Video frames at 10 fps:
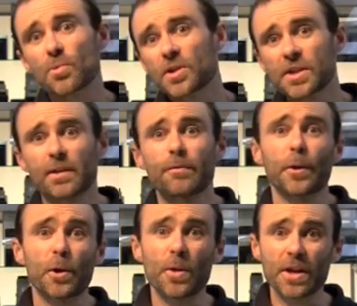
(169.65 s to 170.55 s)
you want to take a
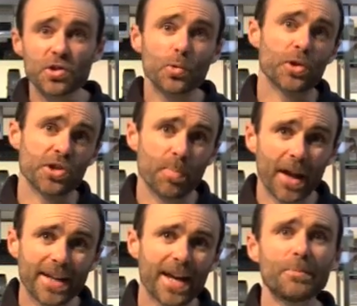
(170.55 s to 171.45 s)
photo into a
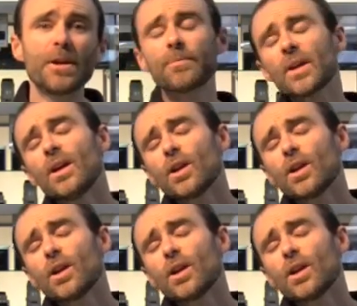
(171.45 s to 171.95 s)
display cabinet,